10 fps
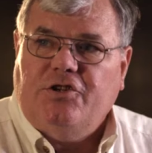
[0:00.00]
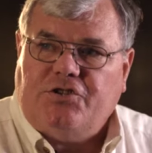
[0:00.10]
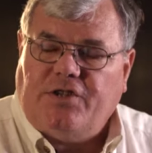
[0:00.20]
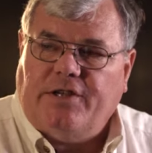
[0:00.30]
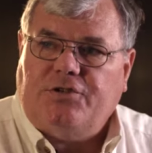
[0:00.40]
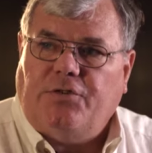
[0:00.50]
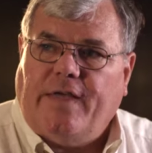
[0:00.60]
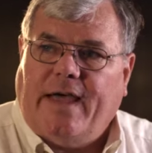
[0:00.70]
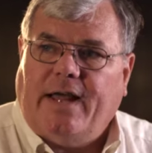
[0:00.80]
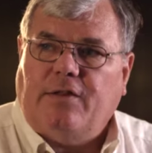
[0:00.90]
such
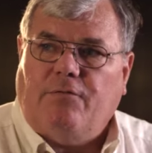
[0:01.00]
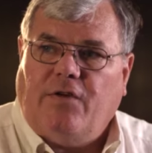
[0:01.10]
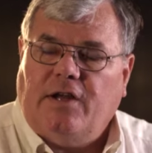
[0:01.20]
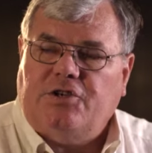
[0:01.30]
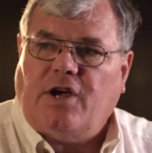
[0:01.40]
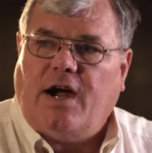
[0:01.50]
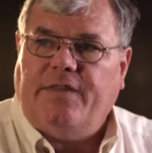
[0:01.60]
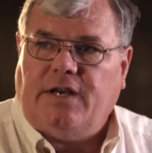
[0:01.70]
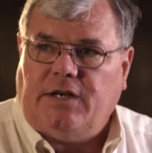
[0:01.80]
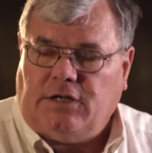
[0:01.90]
that the
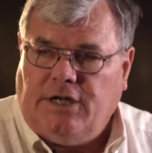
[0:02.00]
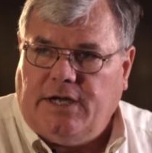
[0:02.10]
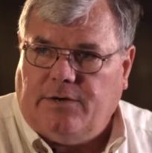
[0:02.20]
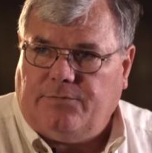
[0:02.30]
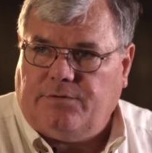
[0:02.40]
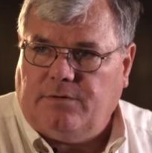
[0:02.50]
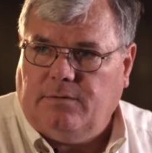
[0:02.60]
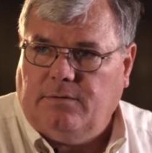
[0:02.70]
fungi that lived